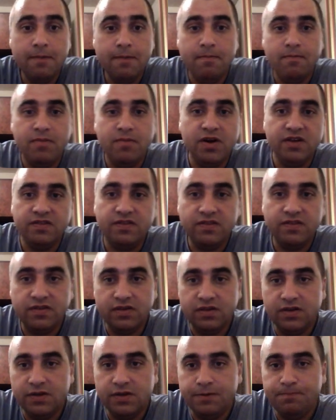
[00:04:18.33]
But
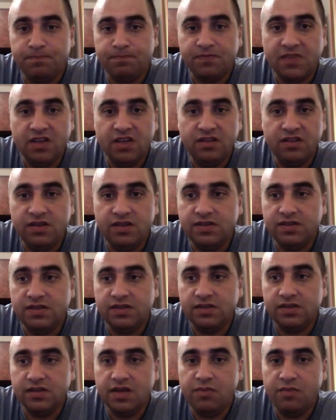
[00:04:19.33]
it
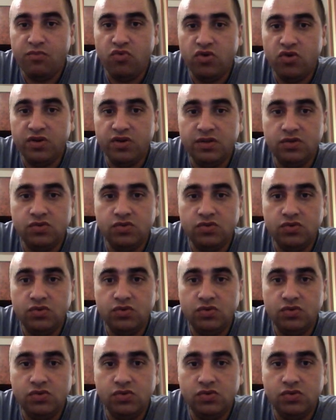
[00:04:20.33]
is important
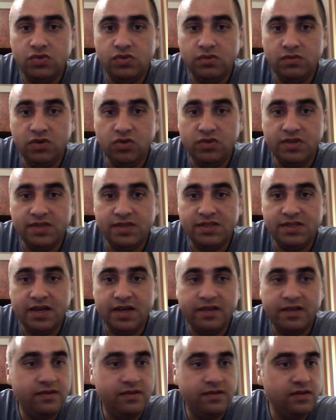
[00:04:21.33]
to notice
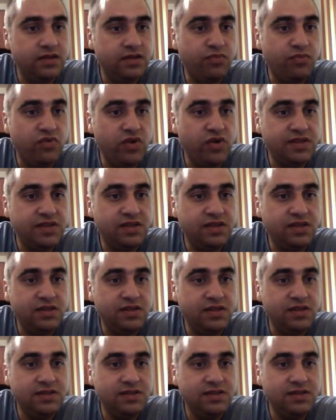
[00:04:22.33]
that the price it
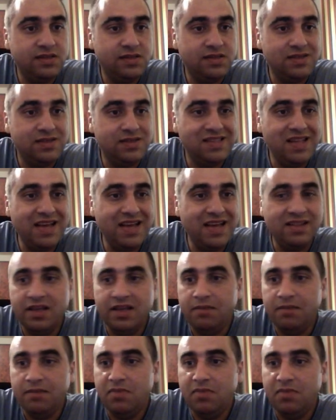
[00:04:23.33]
is
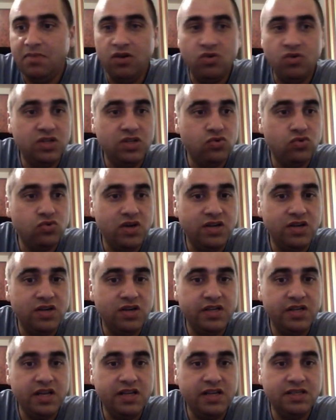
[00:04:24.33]
slightly below the
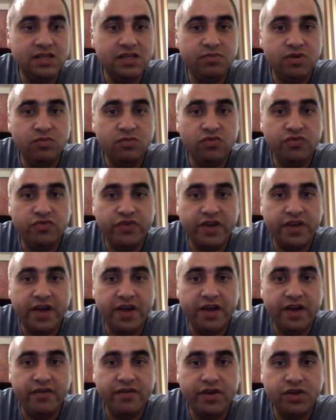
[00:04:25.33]
200 daily simple moving
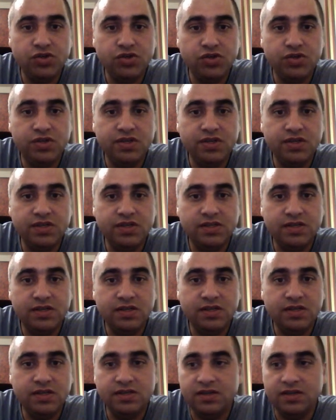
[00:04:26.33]
average. This
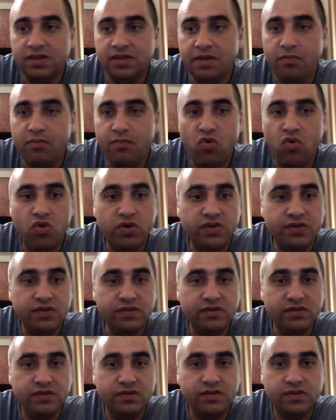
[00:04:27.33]
is an
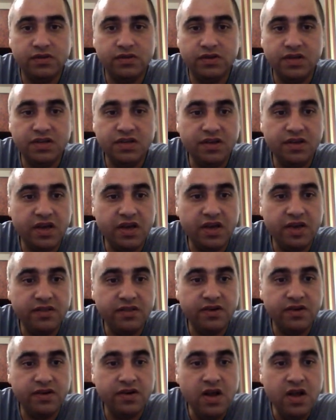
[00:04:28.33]
important
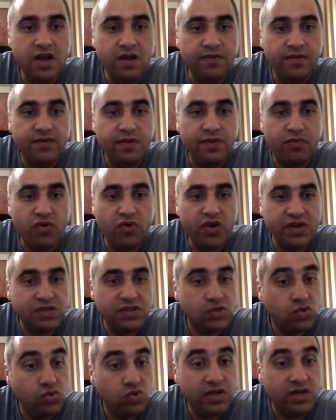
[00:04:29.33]
indicator. The price
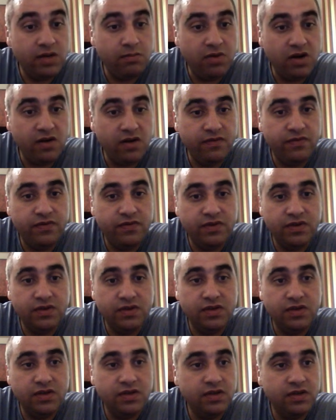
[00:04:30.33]
stood above
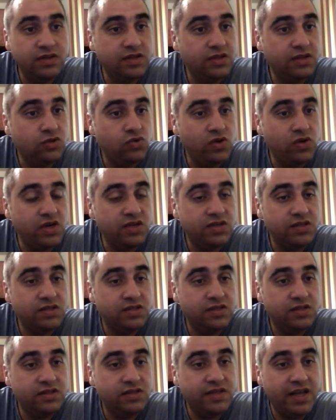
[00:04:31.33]
the 200
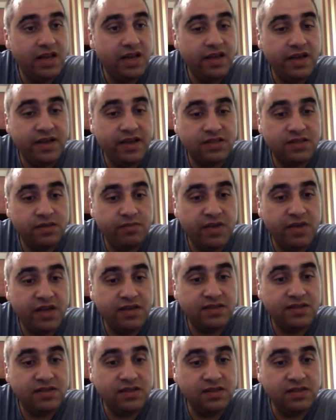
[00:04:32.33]
daily SMA
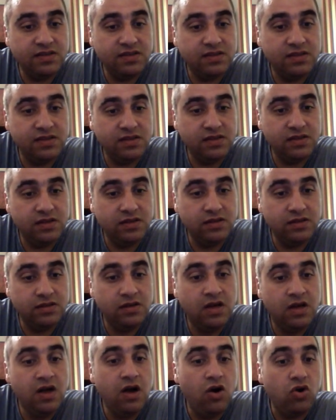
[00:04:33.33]
since
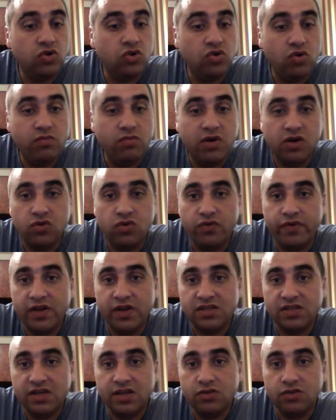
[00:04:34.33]
October
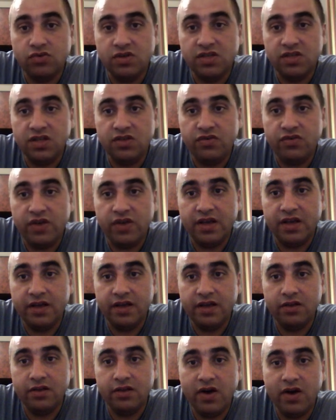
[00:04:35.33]
2023,
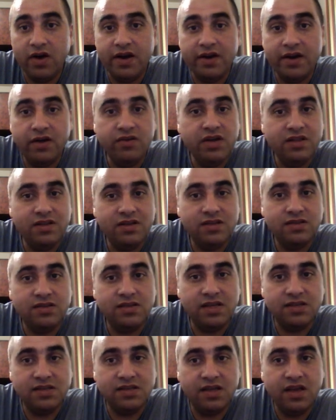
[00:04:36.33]
and right now it is
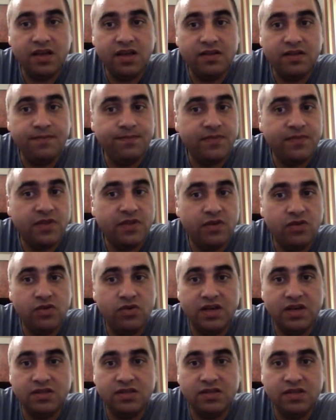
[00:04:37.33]
testing it. You
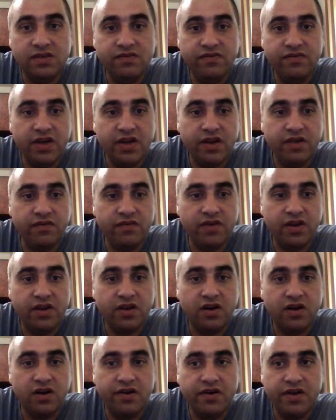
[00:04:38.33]
can see very
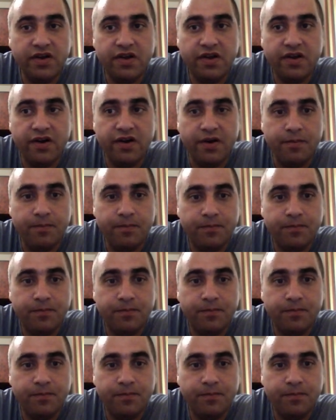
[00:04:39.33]
clearly here.